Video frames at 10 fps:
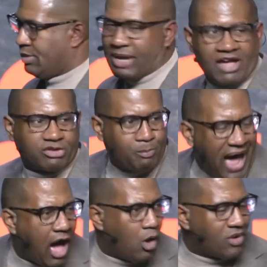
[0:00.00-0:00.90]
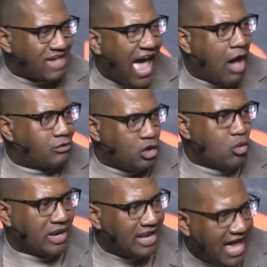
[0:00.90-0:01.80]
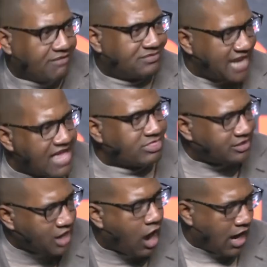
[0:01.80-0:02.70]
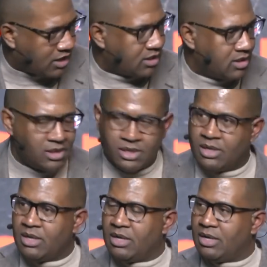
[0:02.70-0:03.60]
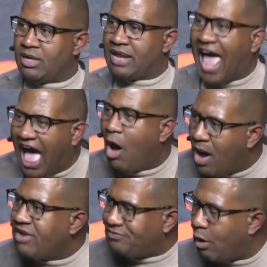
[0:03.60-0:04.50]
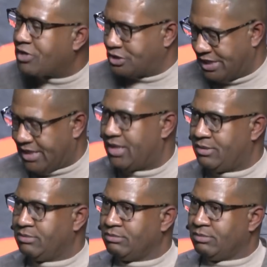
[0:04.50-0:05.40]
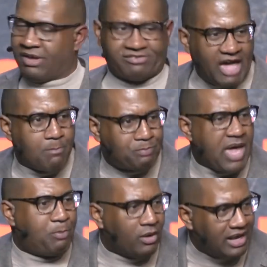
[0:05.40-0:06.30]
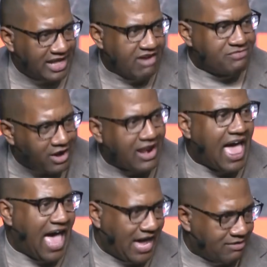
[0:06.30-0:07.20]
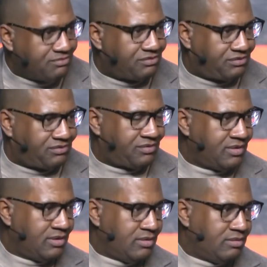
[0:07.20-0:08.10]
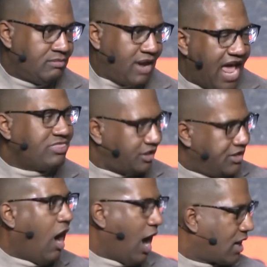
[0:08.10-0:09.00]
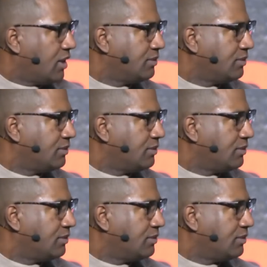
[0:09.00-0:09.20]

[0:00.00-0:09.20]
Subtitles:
Because the power was out, you were left in the dark. And how unfortunate that some people live their lives in the dark.